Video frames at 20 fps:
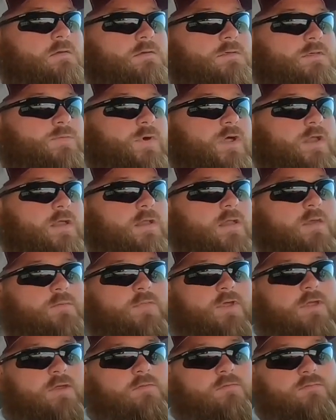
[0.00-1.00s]
Somebody let
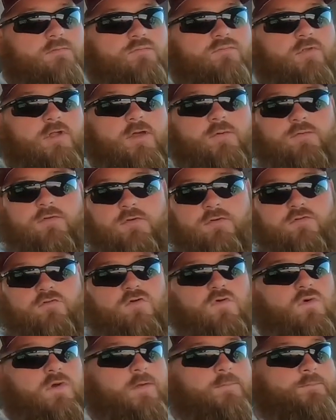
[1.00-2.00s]
me play with a new
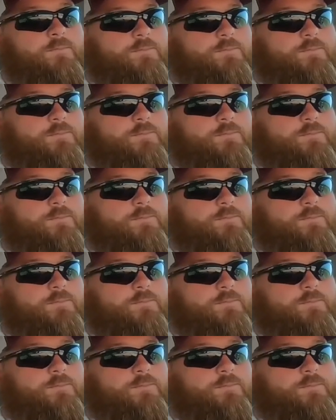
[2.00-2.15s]
toy.